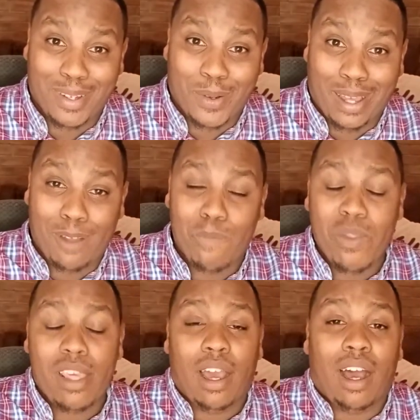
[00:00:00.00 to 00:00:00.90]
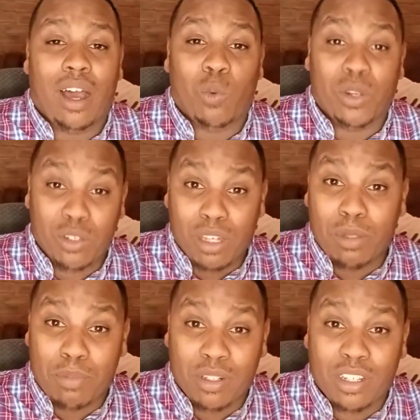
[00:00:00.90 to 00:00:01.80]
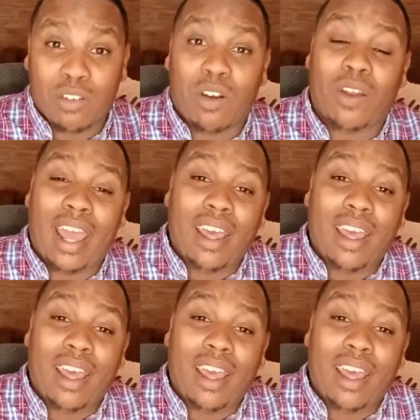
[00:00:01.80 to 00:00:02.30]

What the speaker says: Okay, when you could be building your own.